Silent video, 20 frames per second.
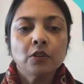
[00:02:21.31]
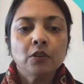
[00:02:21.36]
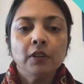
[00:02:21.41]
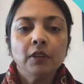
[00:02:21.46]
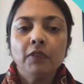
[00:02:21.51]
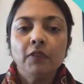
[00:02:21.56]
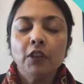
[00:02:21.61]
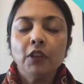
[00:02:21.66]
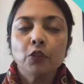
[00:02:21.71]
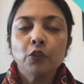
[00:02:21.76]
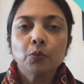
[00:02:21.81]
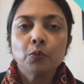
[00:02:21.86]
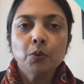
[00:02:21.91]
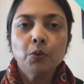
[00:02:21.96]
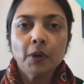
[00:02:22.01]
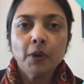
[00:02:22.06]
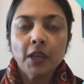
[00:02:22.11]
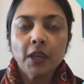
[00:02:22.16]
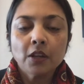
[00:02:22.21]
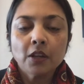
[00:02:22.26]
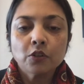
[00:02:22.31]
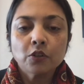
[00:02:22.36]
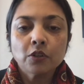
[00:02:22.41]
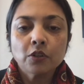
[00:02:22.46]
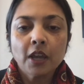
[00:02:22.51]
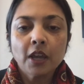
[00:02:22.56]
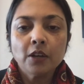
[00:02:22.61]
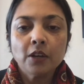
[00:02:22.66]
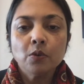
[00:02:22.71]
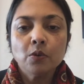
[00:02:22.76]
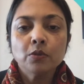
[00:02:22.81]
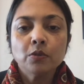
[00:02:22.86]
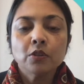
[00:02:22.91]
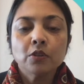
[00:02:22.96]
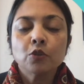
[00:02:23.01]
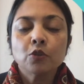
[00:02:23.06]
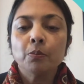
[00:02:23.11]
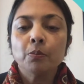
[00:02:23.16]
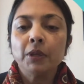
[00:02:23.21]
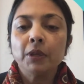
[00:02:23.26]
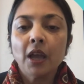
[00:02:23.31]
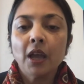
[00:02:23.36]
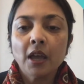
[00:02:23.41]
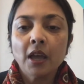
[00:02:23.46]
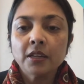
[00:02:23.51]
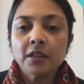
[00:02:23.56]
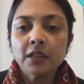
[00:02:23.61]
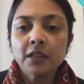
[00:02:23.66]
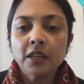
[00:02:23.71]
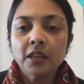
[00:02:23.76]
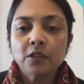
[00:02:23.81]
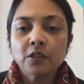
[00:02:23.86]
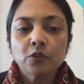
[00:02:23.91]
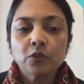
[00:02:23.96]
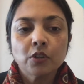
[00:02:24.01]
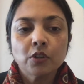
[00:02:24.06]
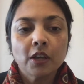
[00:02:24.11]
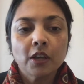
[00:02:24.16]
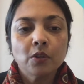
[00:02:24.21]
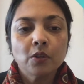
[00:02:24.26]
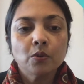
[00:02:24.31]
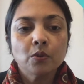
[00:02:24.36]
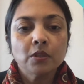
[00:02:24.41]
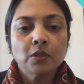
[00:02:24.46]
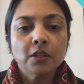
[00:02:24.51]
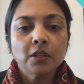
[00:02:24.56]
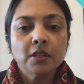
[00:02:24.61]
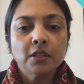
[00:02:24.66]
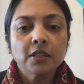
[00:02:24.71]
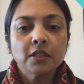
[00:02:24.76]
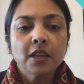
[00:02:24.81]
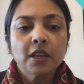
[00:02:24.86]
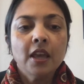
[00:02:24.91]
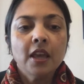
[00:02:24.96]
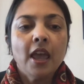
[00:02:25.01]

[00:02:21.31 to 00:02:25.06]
living through a cancer diagnosis or beyond a cancer diagnosis,